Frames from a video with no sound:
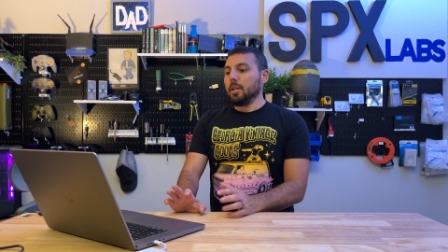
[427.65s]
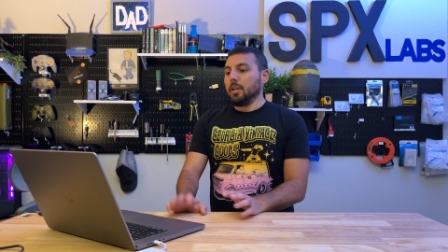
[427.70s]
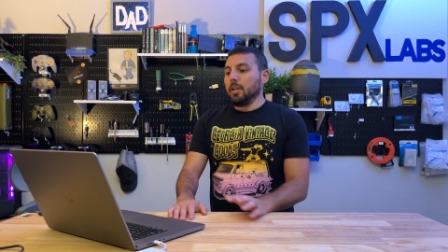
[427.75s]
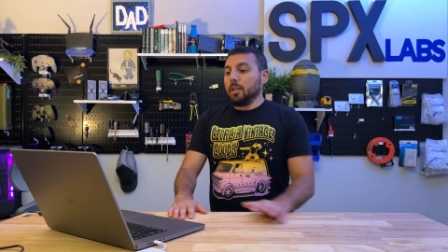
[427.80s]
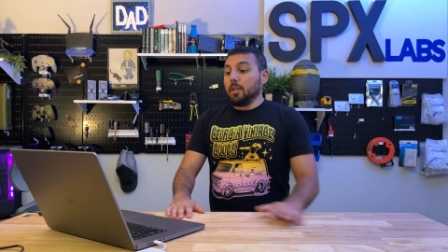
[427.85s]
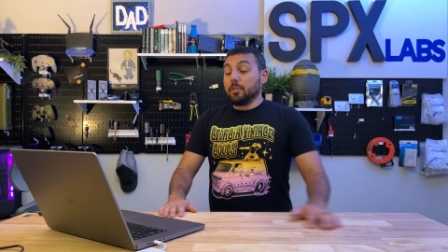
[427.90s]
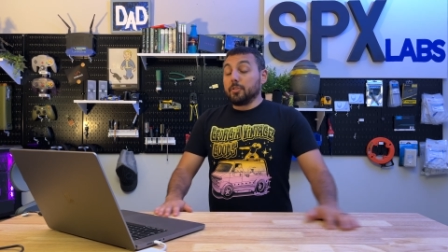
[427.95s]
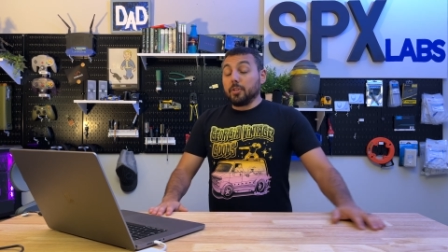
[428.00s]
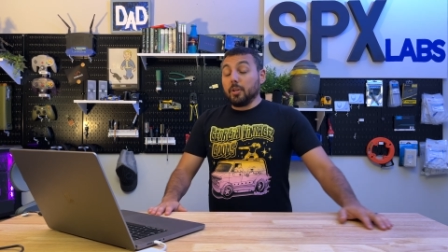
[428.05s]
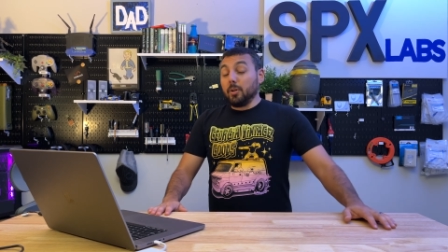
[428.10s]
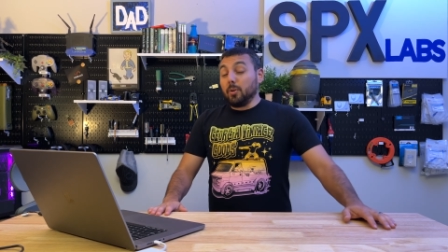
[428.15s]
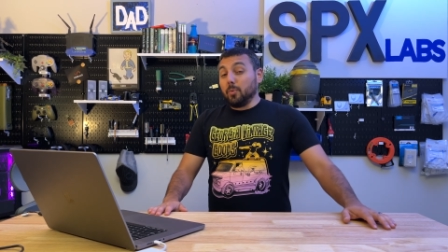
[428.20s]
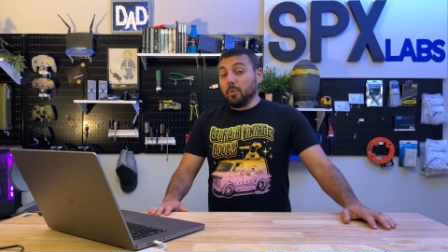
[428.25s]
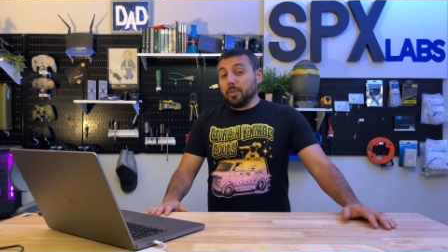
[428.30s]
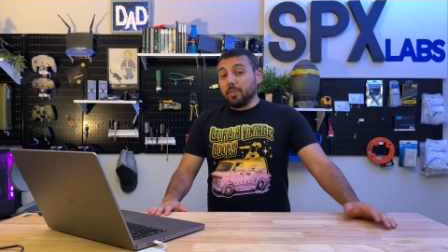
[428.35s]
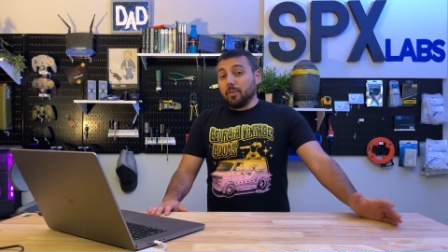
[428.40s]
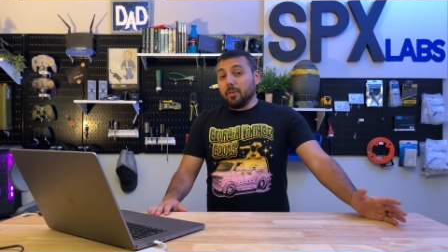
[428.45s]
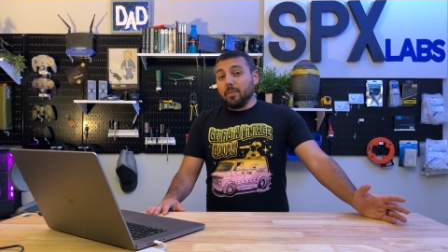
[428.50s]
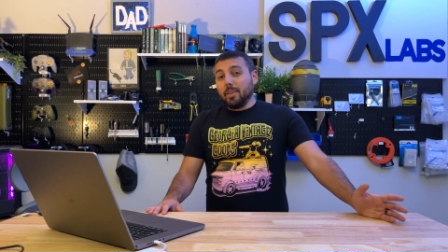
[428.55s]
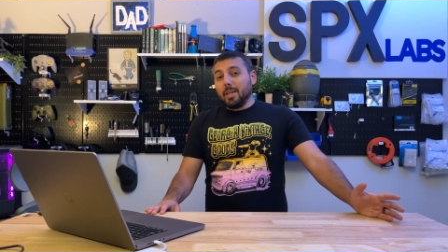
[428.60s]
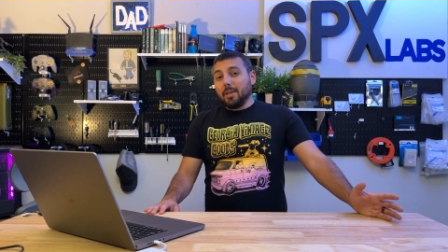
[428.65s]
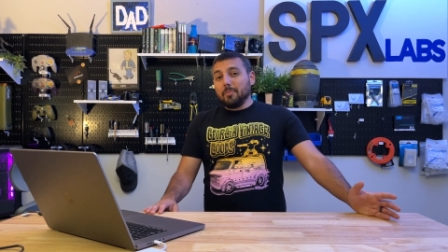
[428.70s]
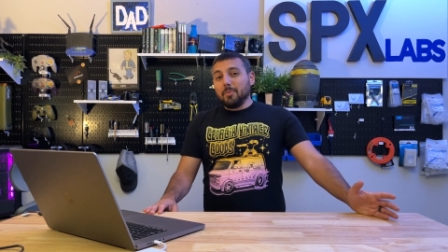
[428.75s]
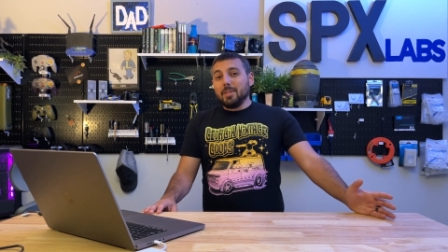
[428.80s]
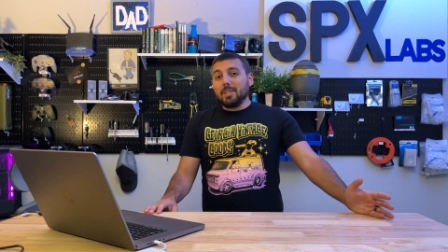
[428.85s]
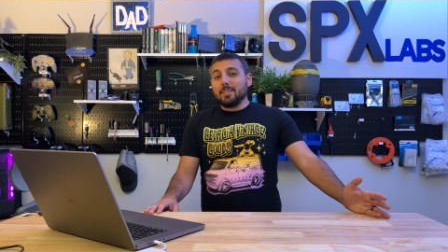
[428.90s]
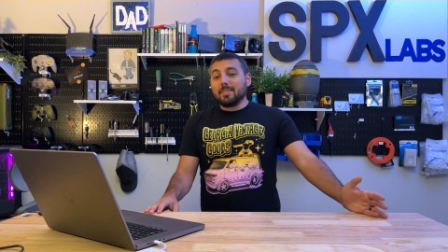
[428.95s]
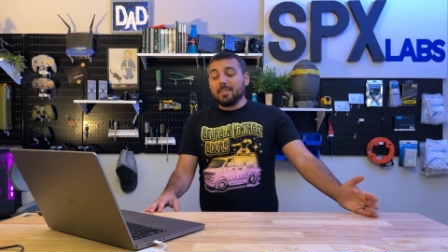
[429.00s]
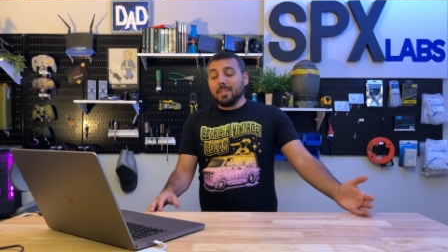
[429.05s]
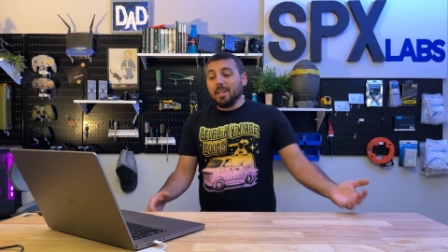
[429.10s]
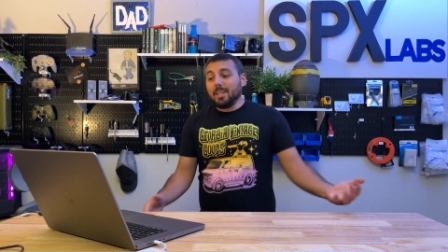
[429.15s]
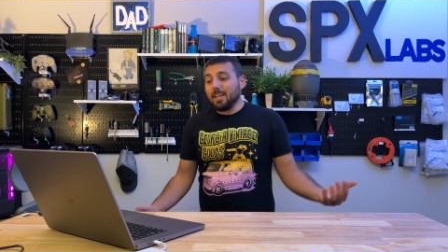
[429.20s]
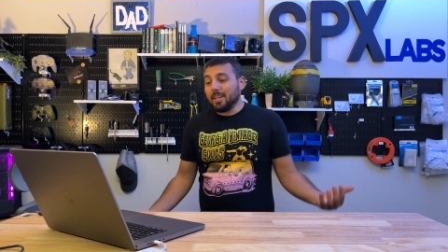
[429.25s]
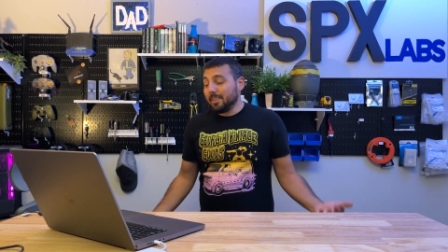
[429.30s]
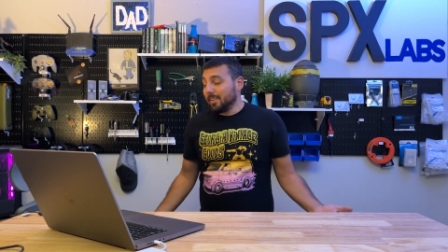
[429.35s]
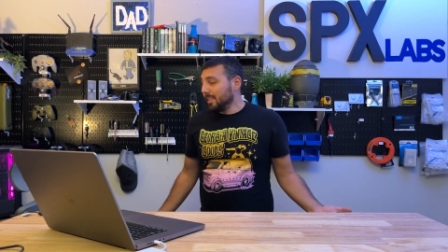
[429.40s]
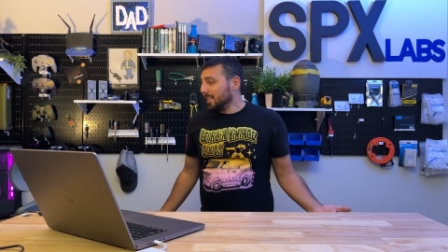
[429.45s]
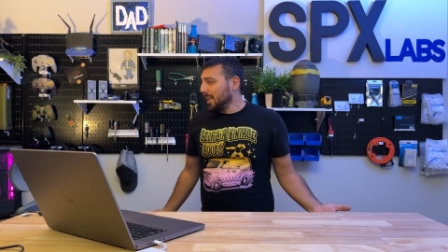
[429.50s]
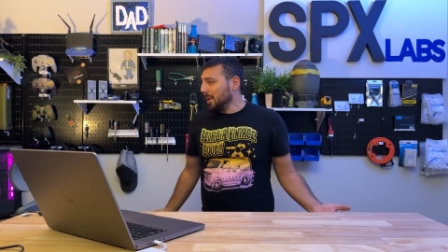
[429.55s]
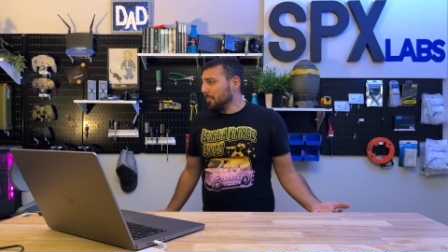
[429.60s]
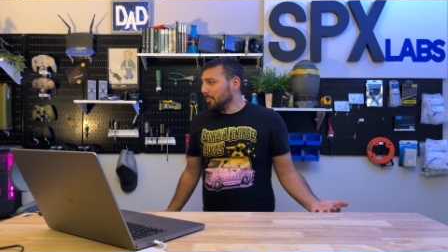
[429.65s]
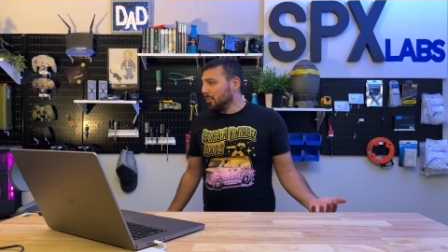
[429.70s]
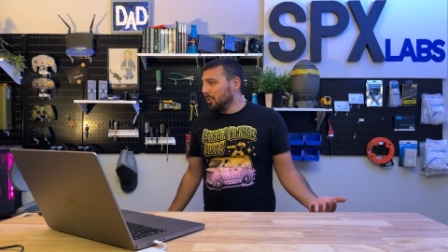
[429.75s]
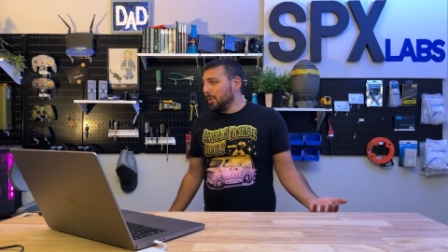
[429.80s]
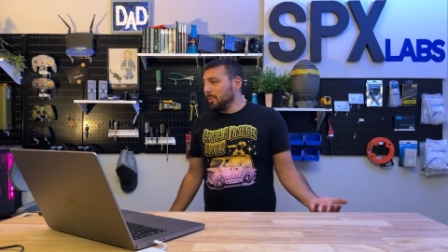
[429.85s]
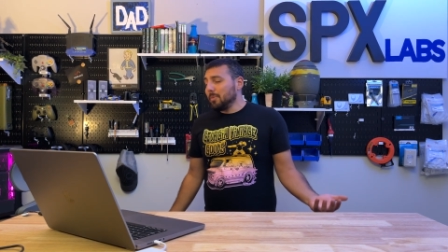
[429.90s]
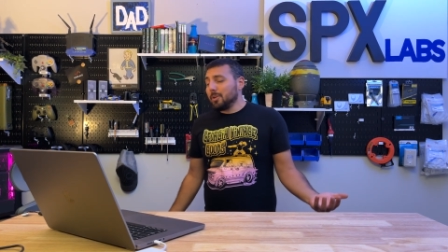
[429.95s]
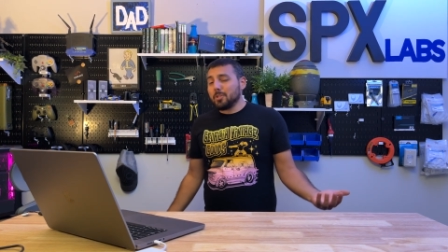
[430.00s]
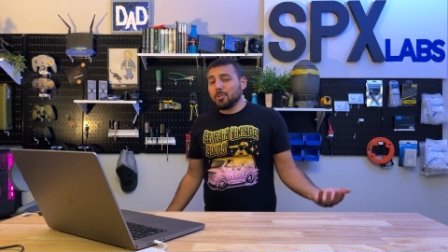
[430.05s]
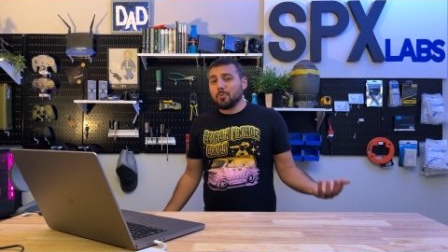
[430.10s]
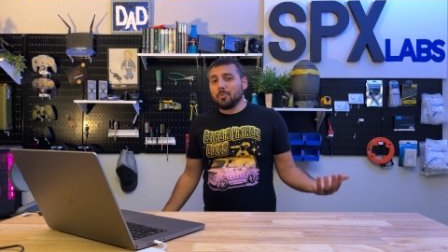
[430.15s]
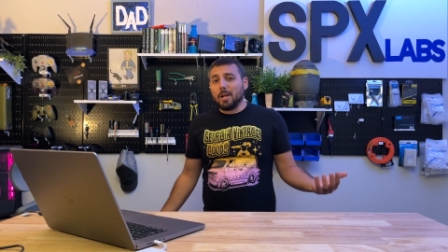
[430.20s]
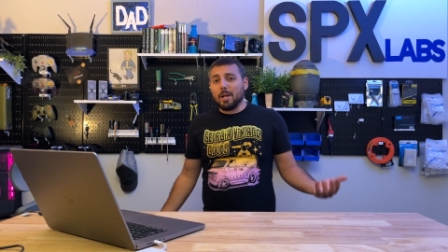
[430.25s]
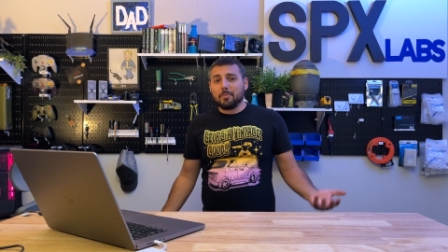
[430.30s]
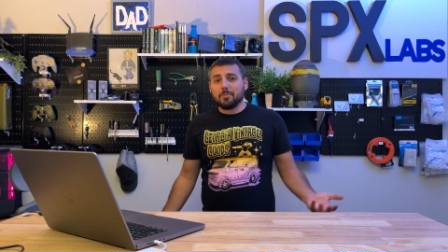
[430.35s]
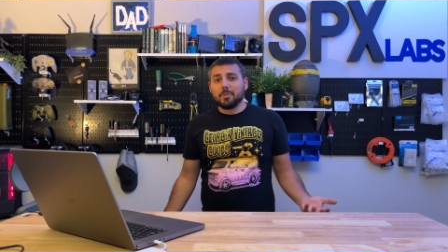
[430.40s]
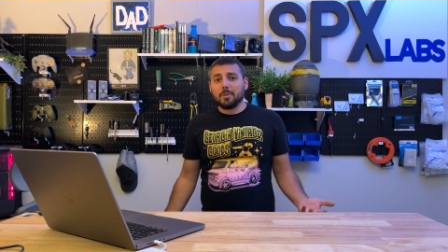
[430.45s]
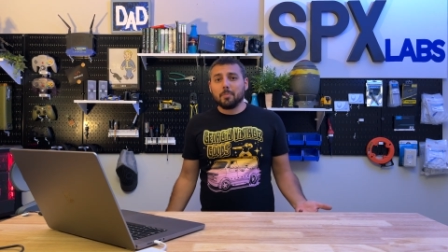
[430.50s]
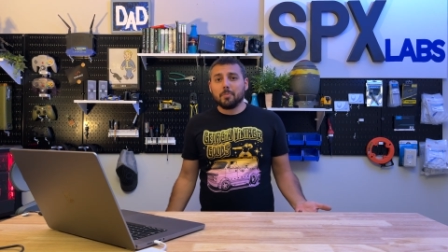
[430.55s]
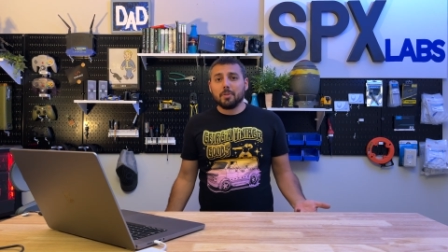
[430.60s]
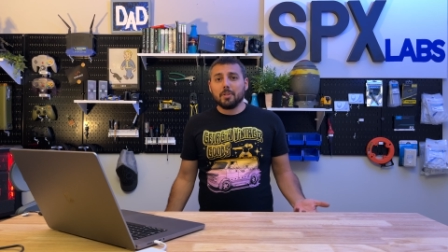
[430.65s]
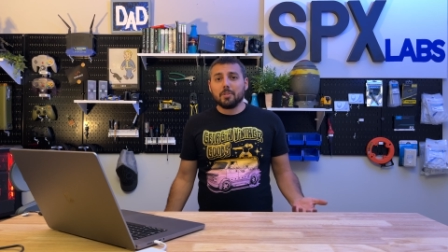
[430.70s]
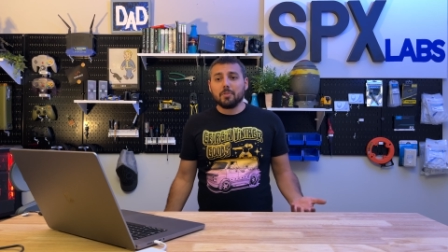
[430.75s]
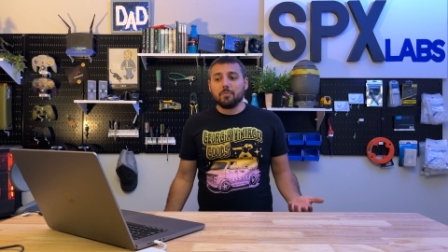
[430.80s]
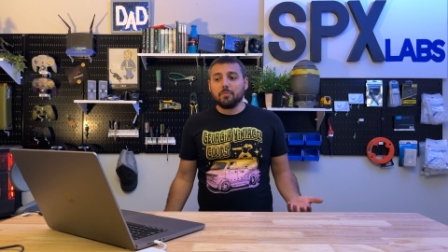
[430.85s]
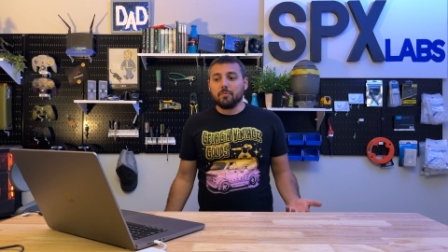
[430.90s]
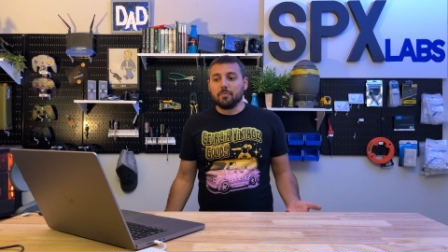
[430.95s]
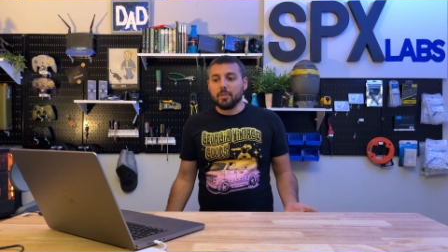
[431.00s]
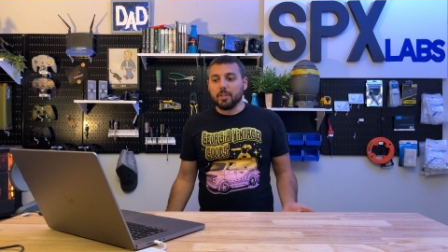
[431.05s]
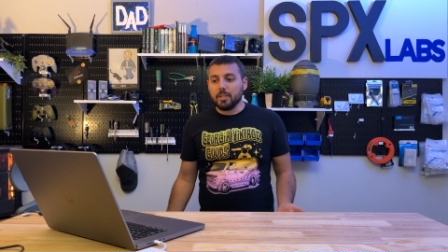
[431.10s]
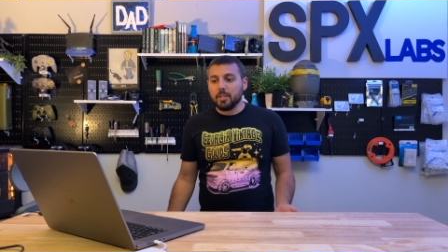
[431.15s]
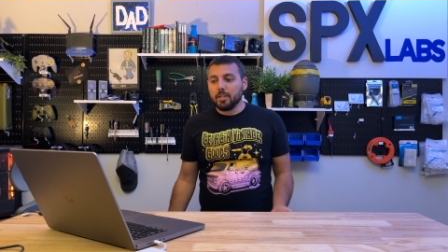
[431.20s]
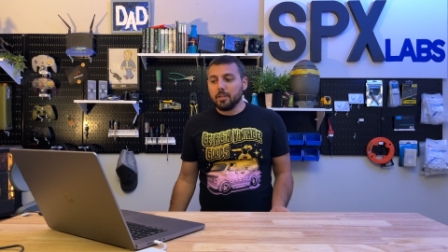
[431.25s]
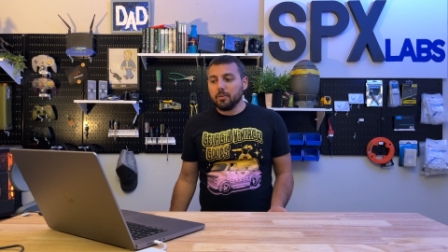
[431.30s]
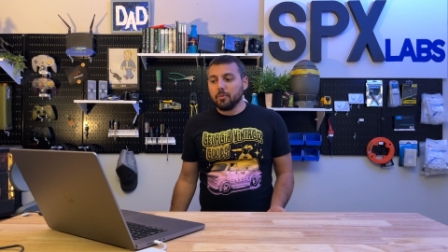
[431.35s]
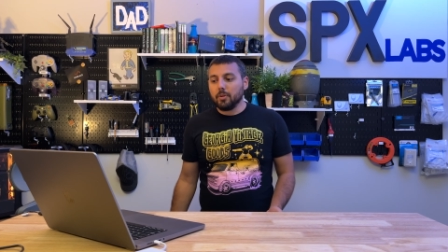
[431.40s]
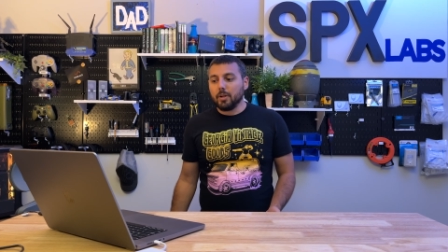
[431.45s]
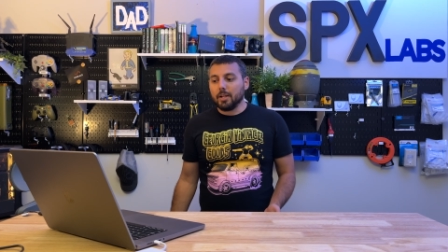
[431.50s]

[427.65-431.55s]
So with all that being said, I think that pretty much wraps up this video.